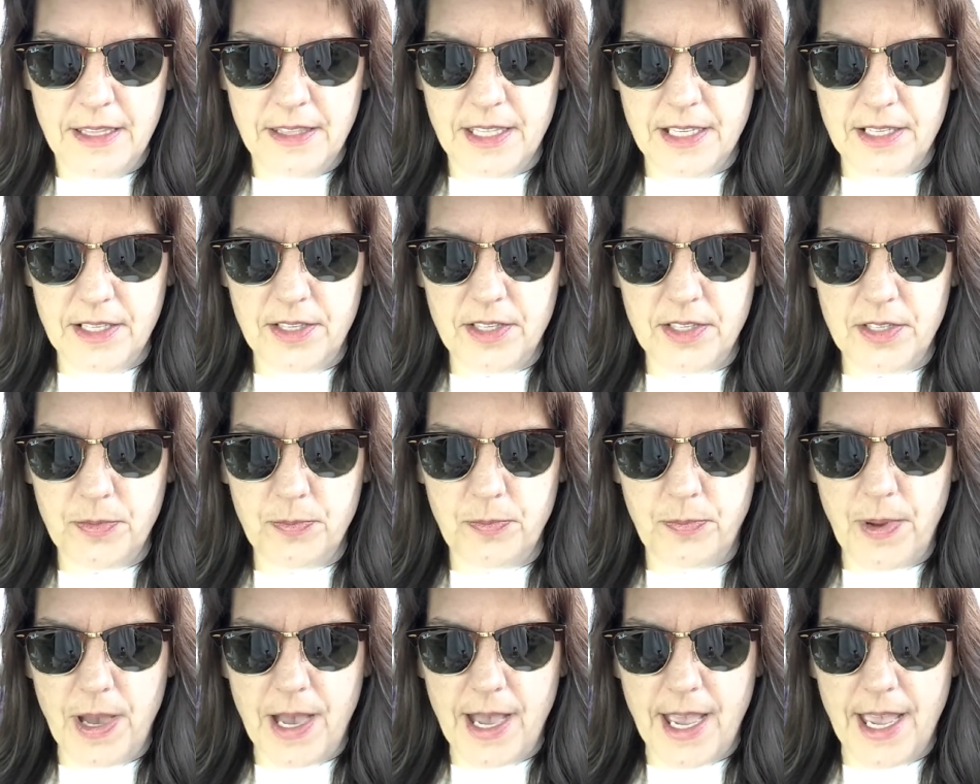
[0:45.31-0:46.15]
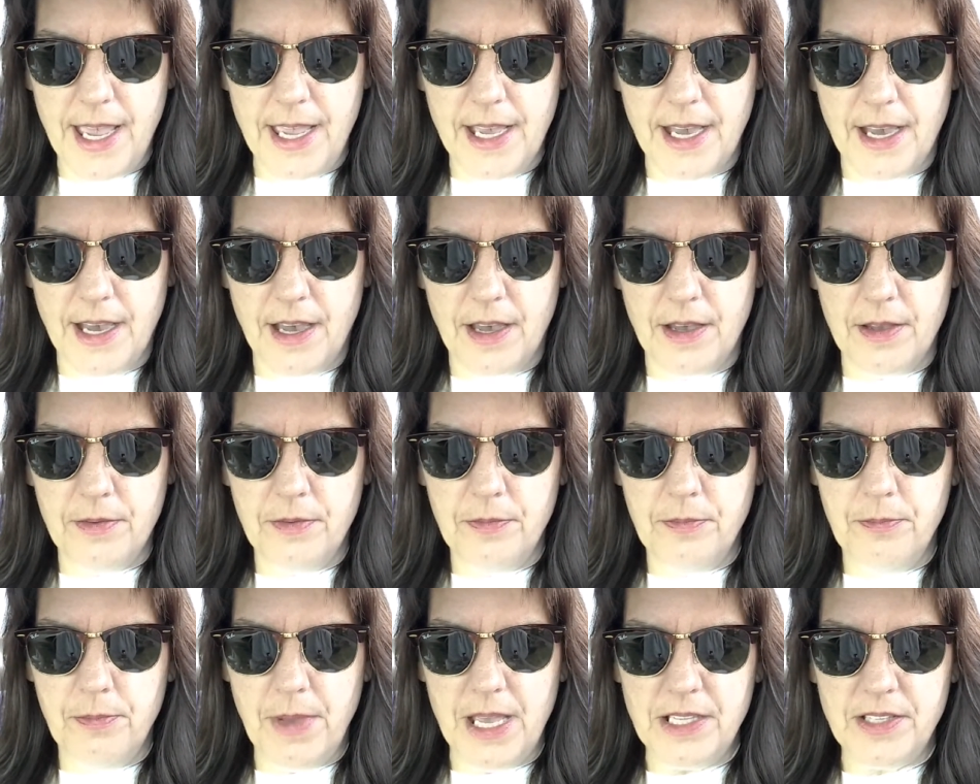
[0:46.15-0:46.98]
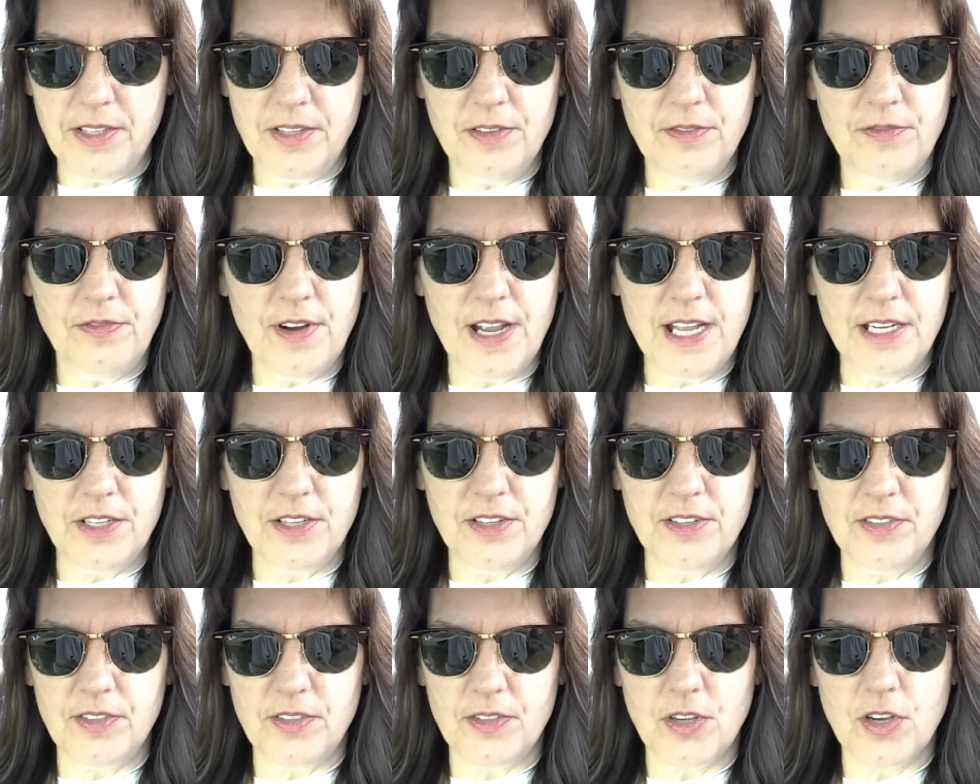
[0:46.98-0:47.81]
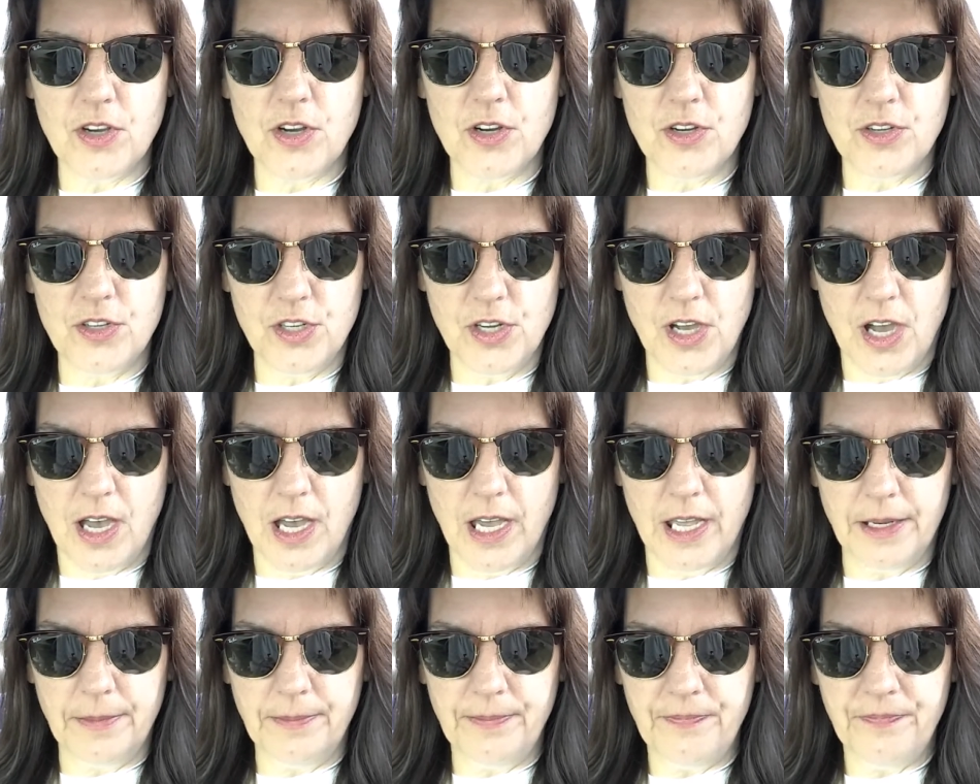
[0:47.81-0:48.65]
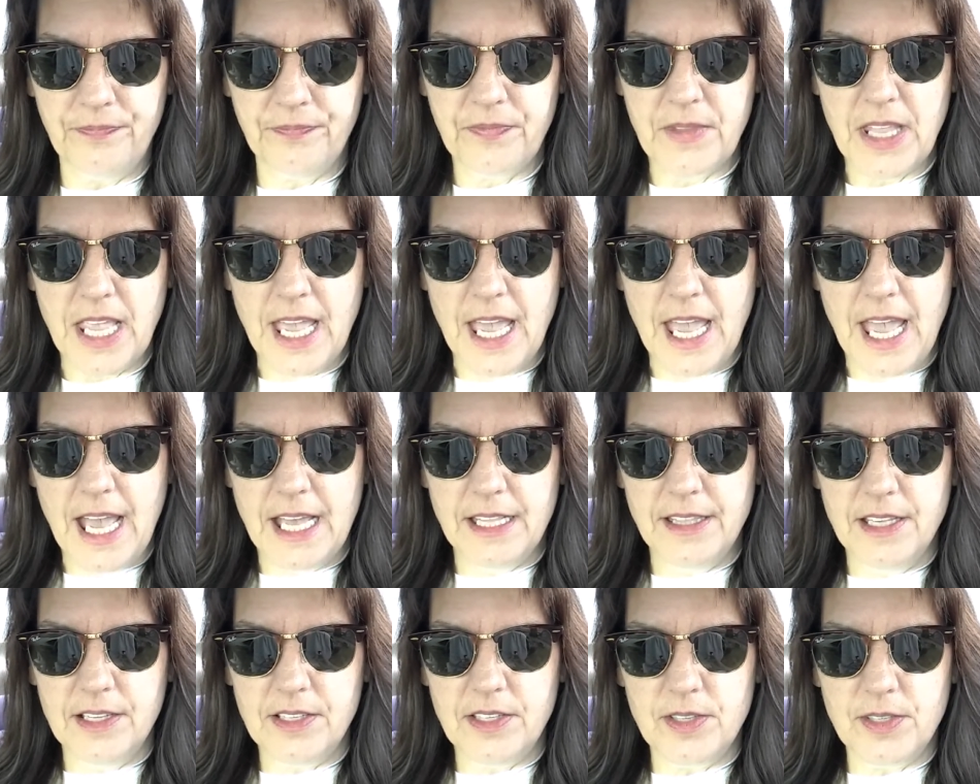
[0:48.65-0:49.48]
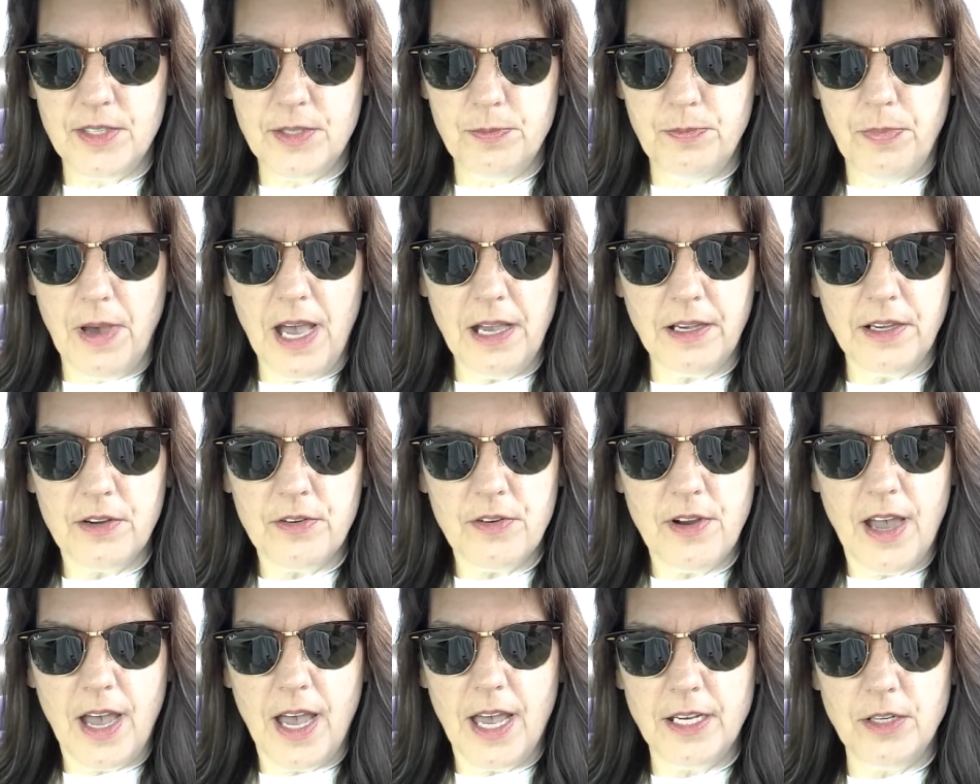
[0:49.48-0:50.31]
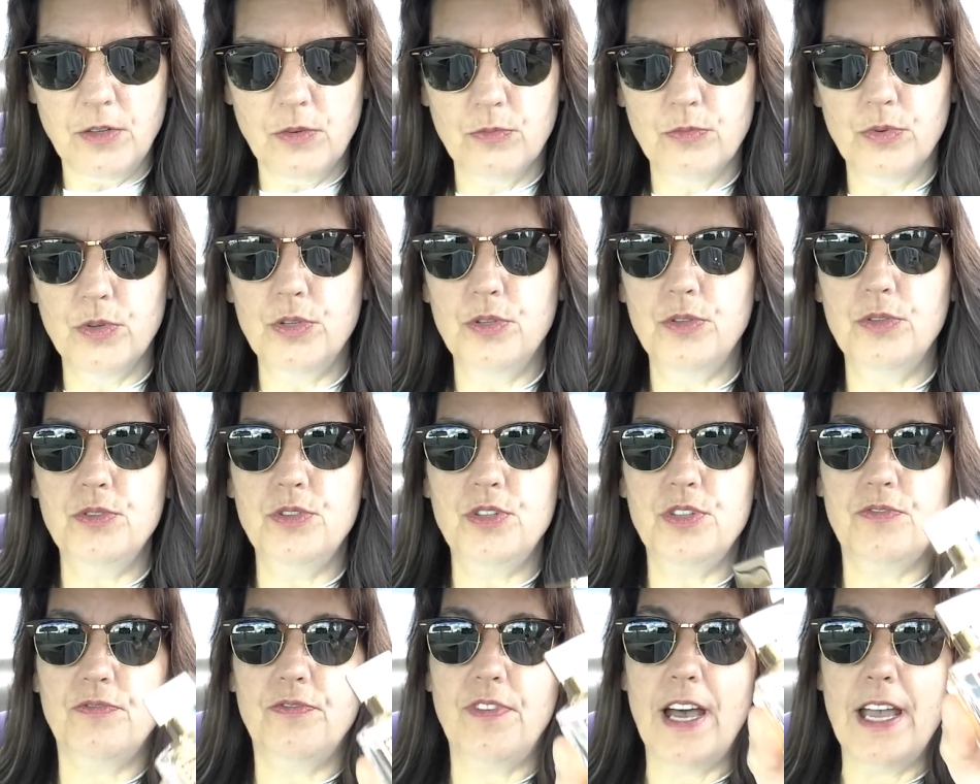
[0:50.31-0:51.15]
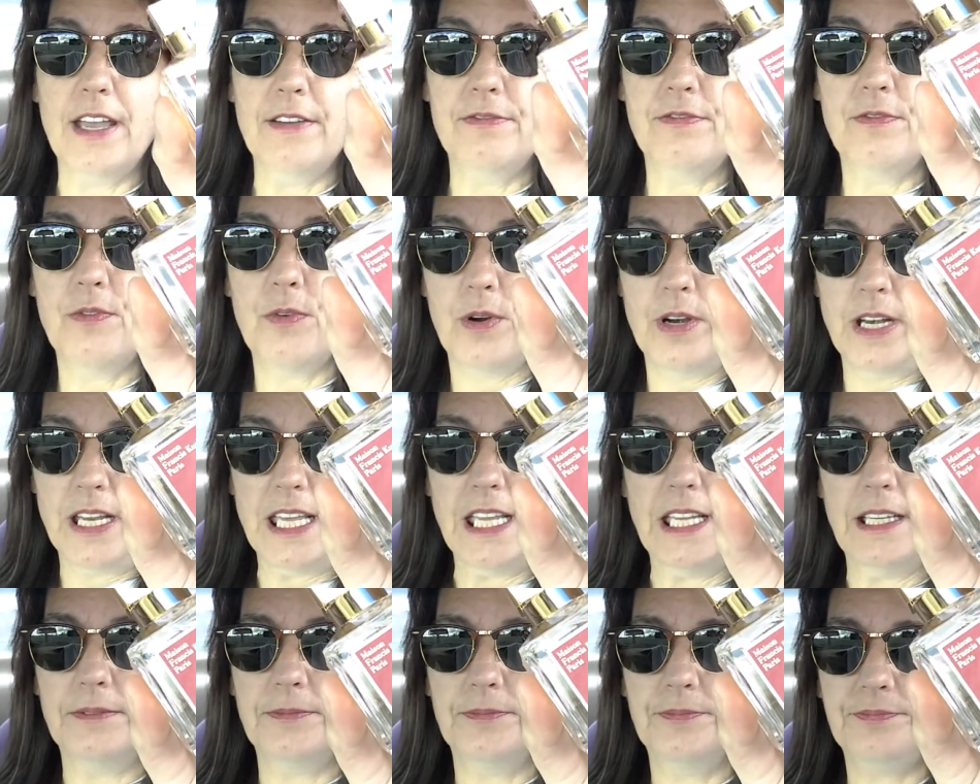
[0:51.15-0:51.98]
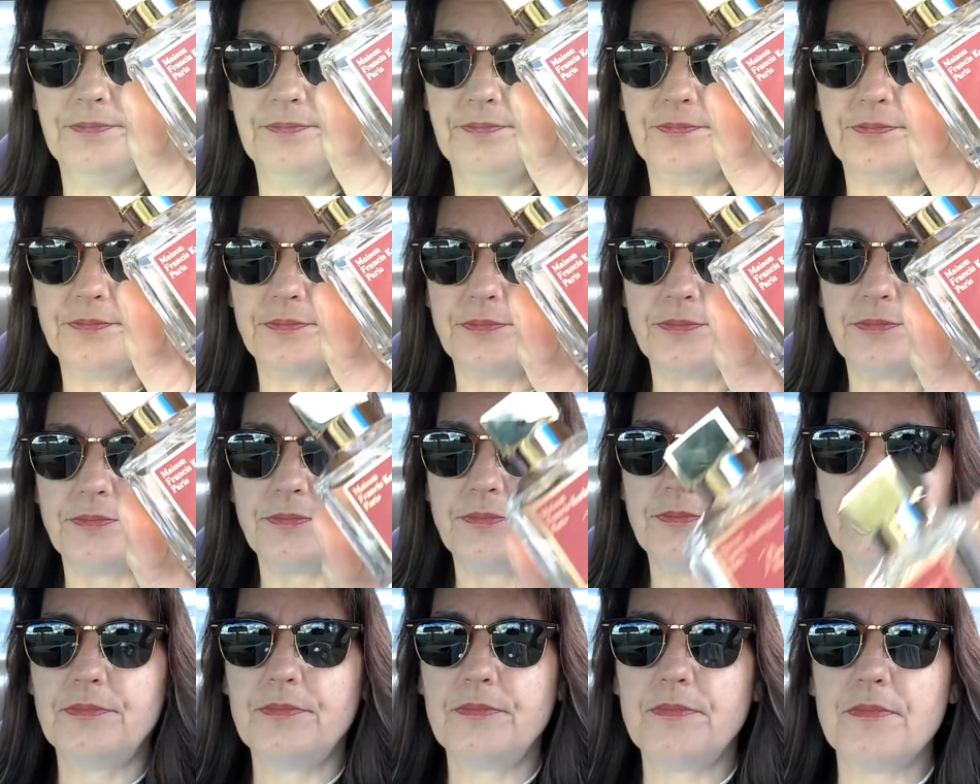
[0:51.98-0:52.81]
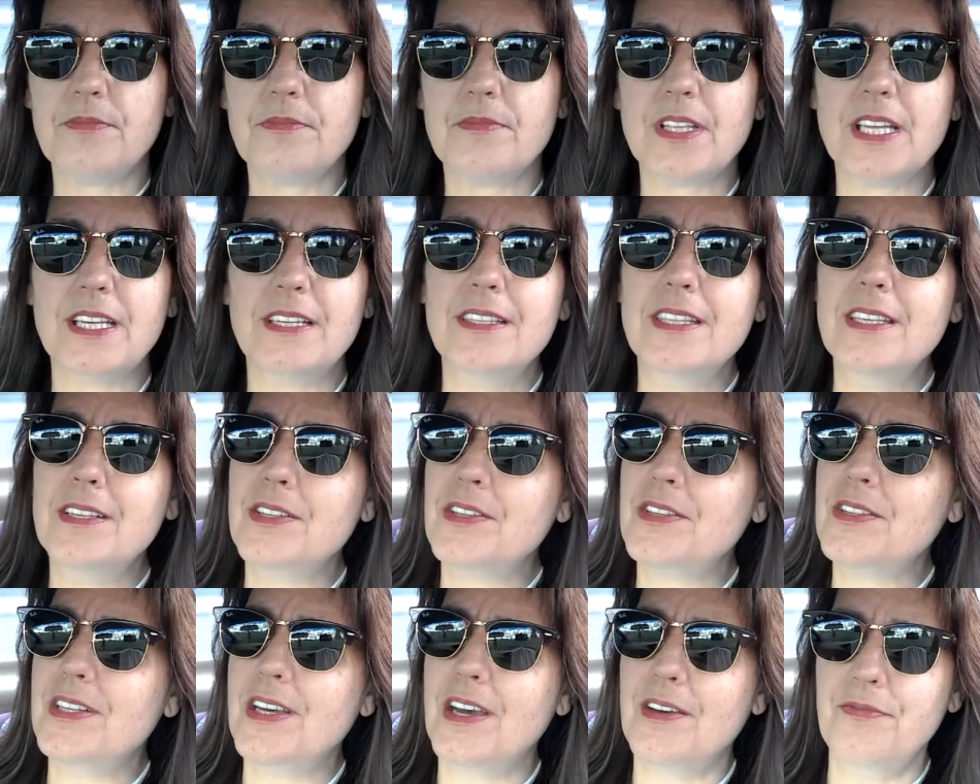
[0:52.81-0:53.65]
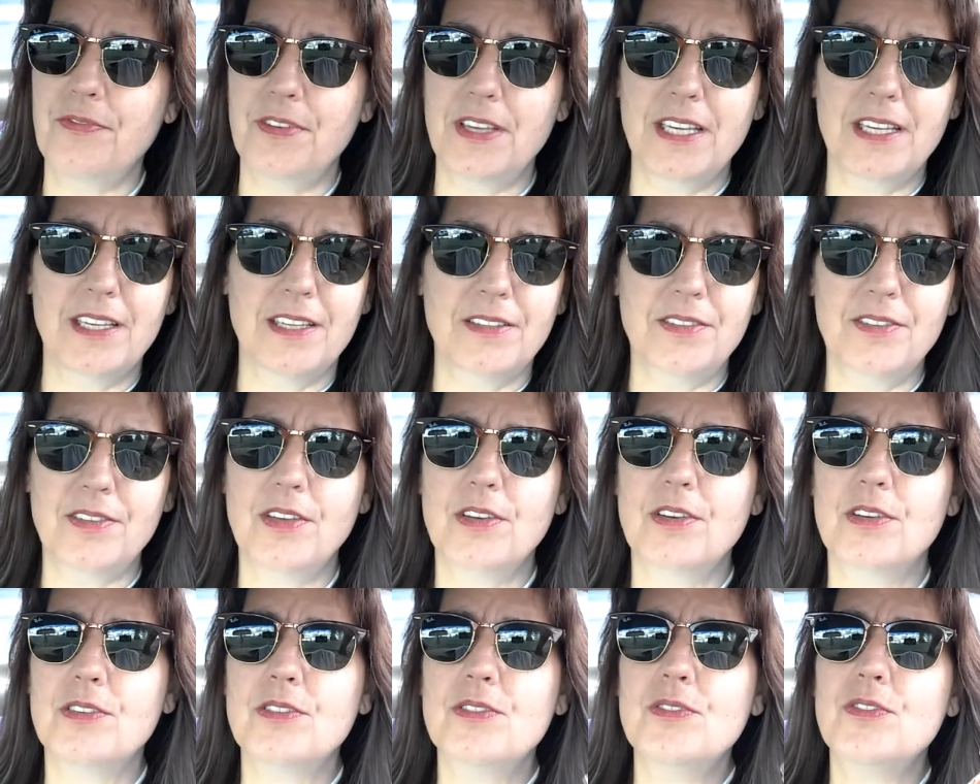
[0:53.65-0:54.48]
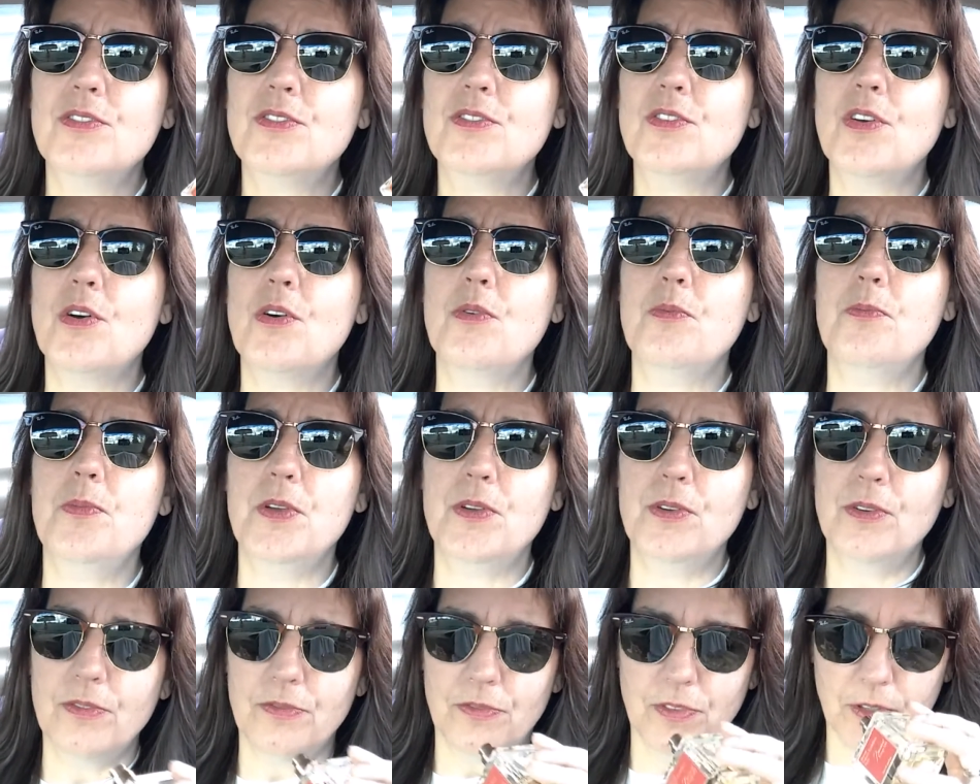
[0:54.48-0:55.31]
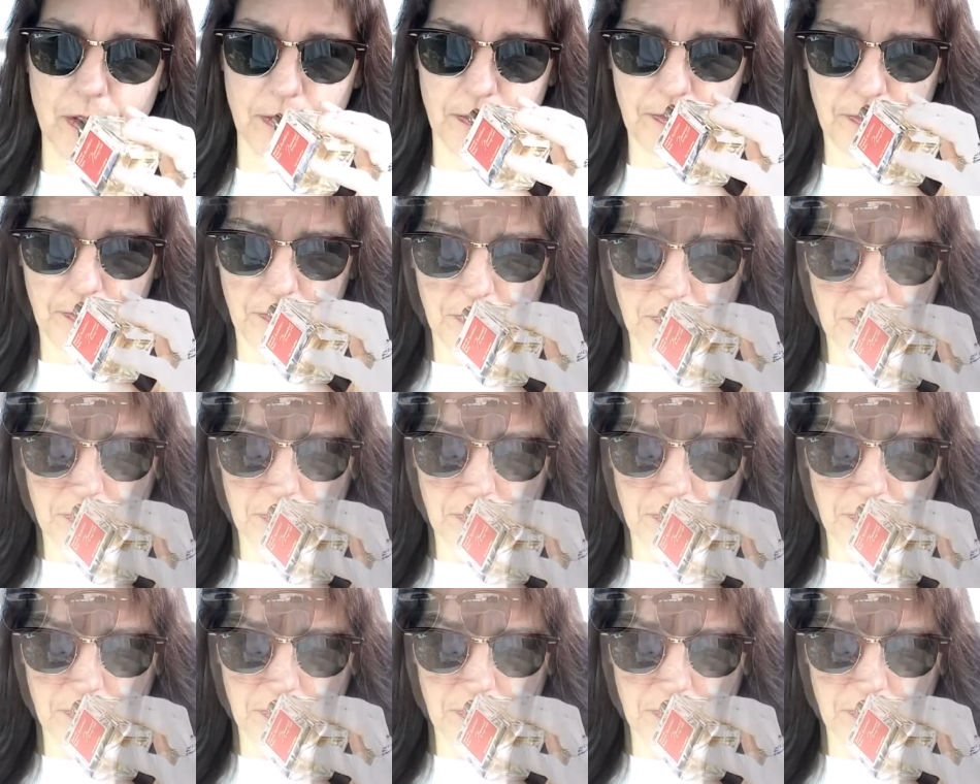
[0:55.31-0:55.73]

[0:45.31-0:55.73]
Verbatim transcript: This is by uh, Mason French's Curjon, and this is Baccarat Rouge 540. This stuff is so beautiful.